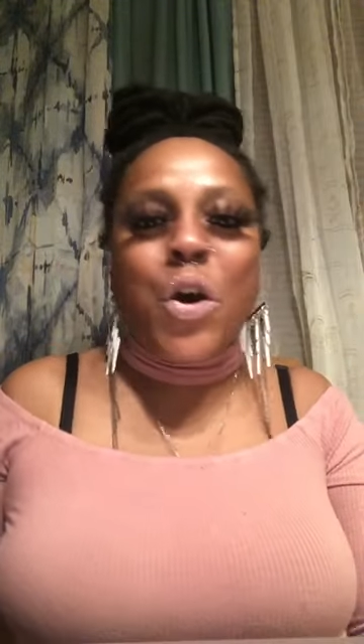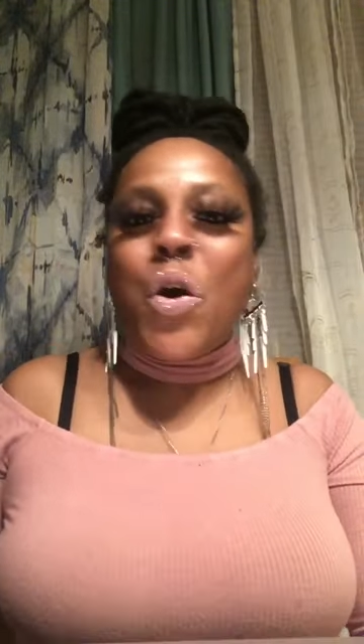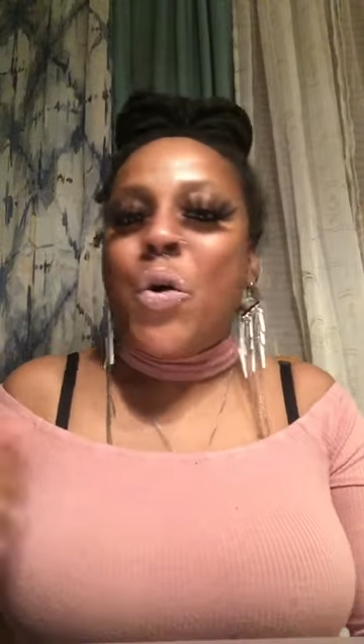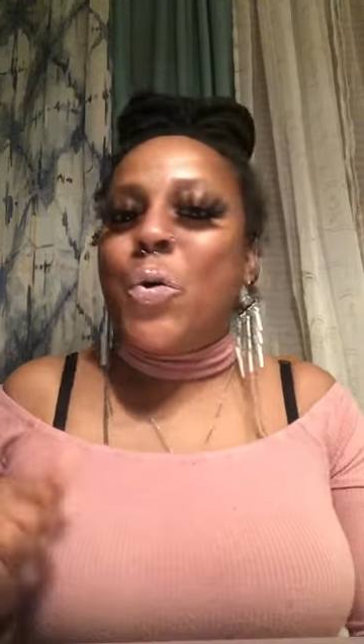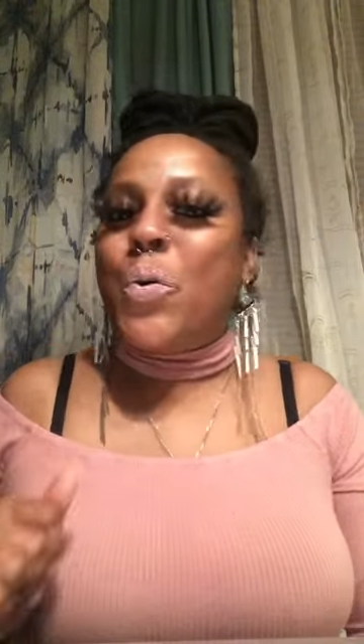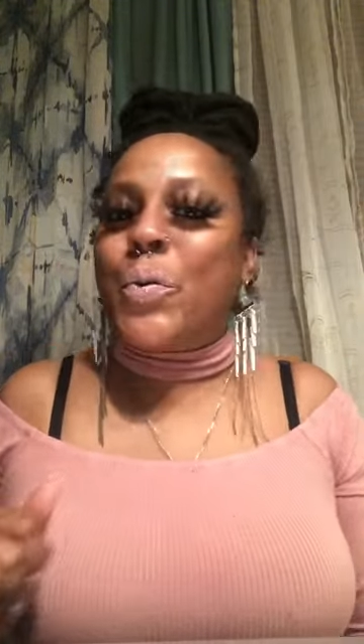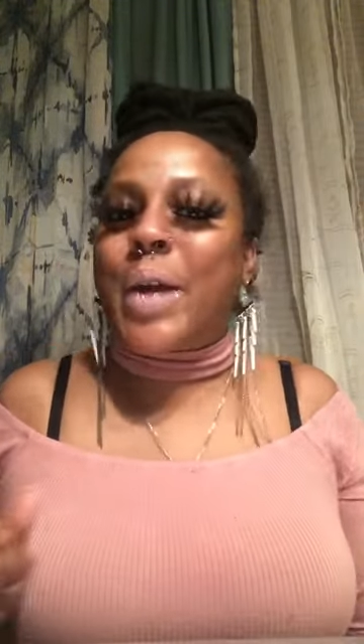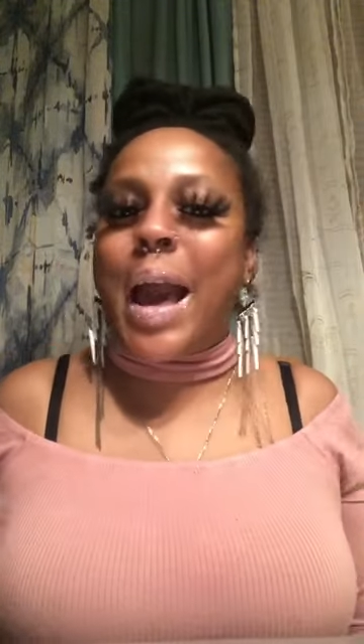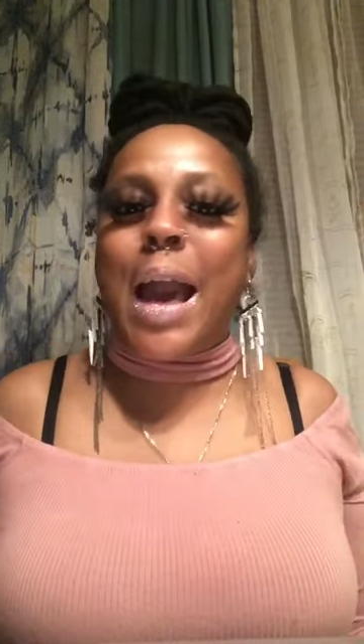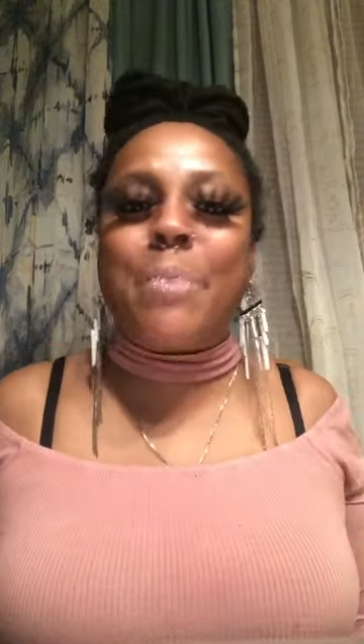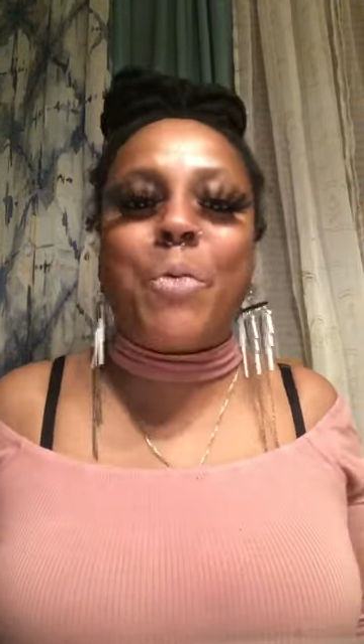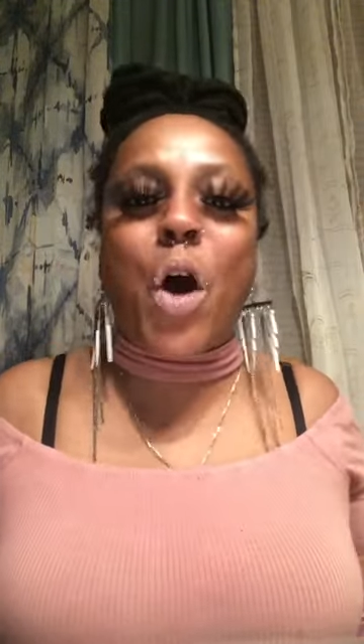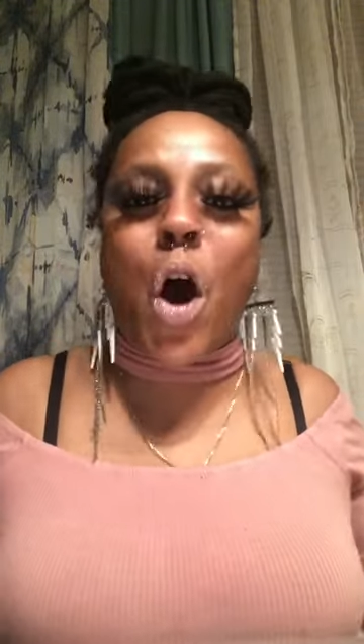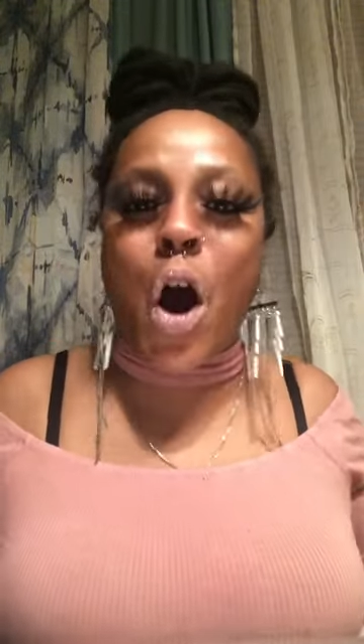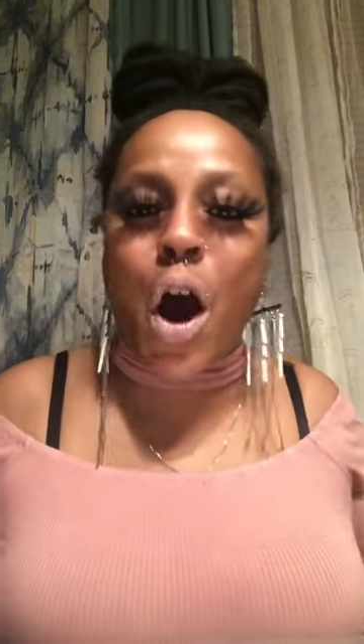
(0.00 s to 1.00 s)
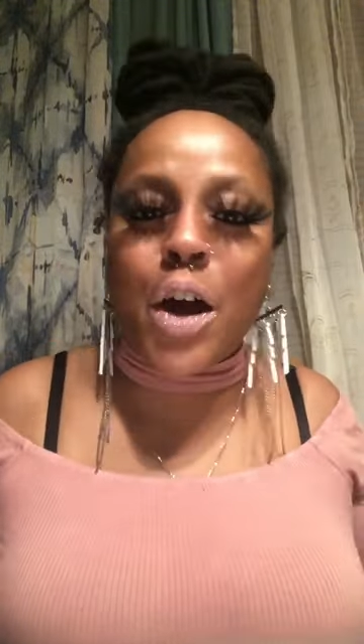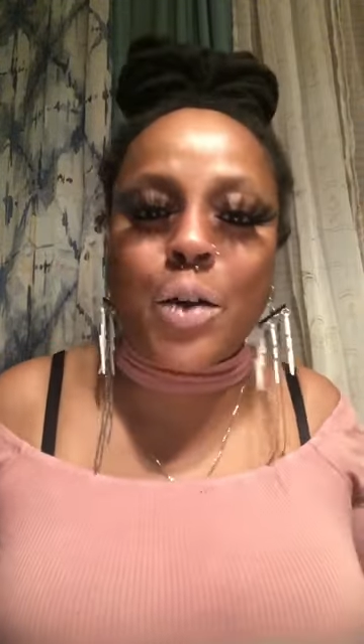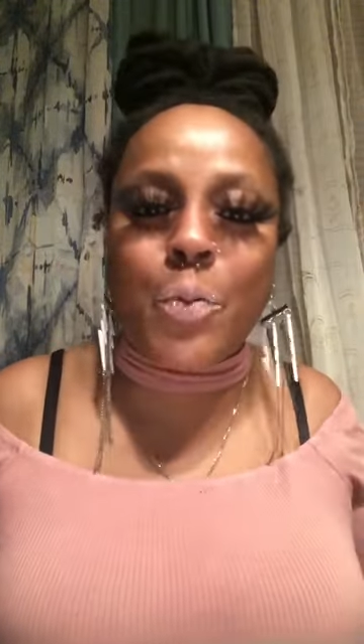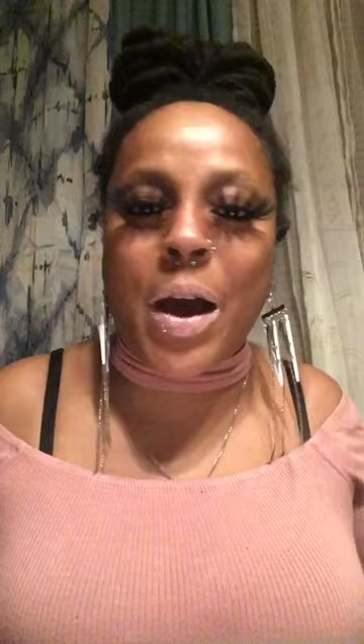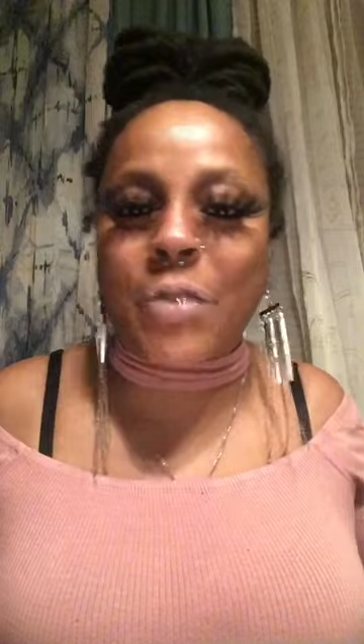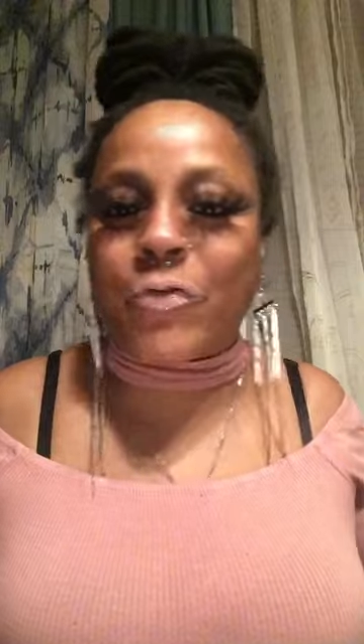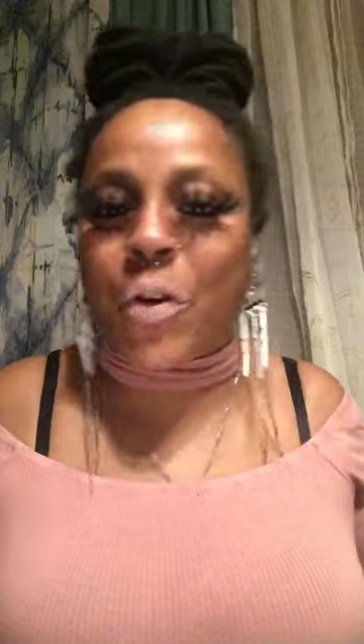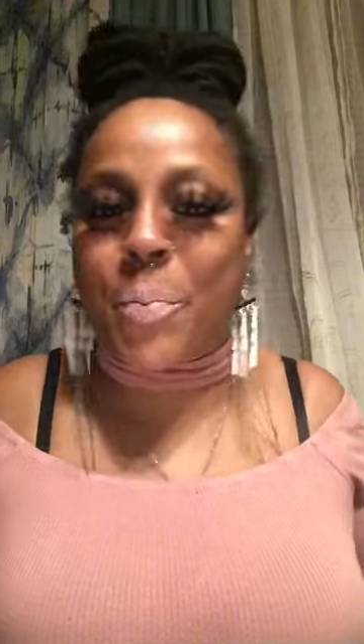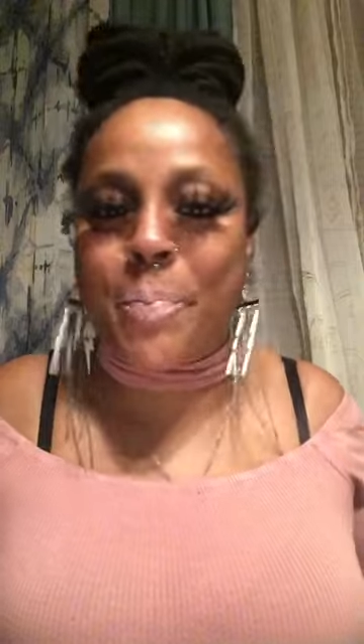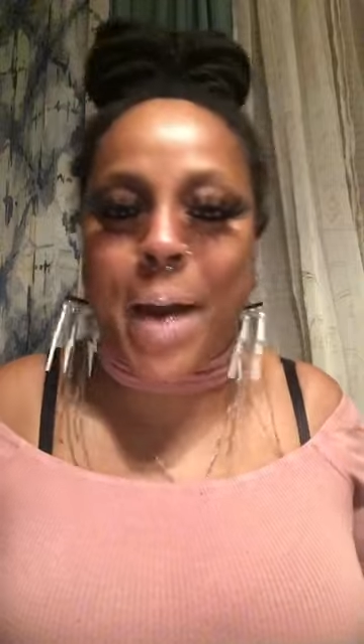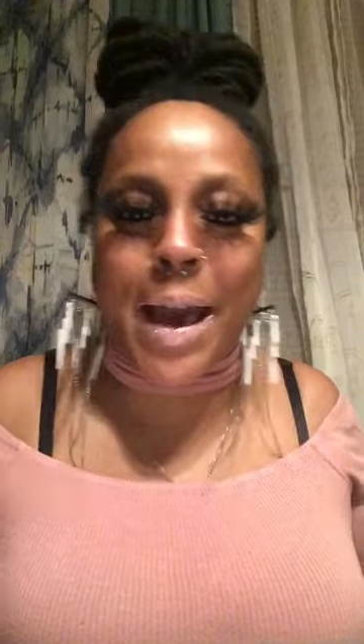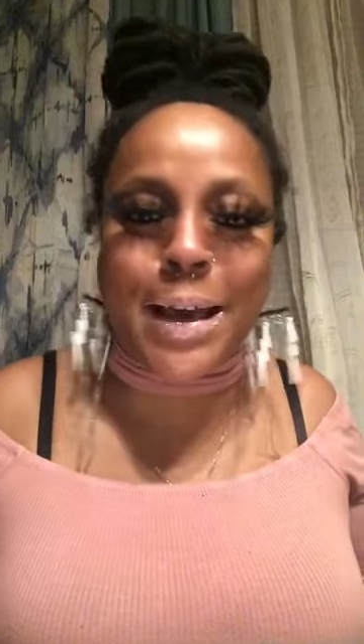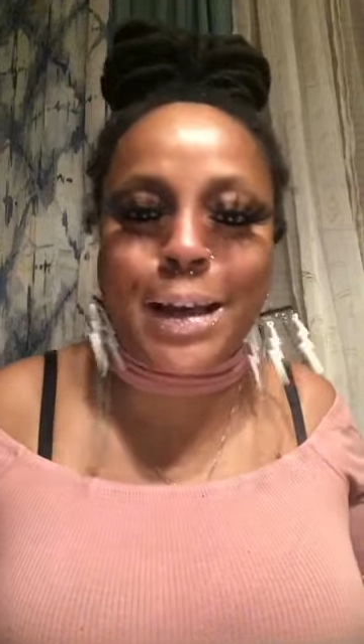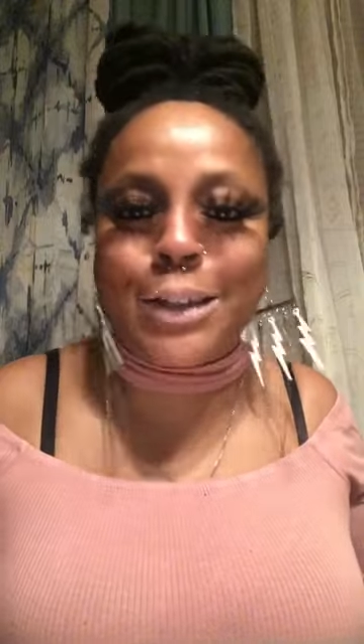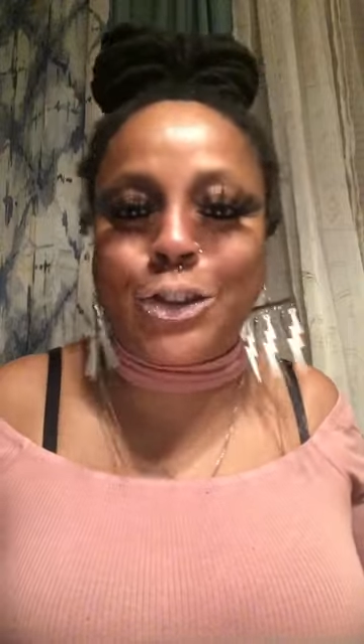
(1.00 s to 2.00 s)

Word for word: who came all the way from Macon,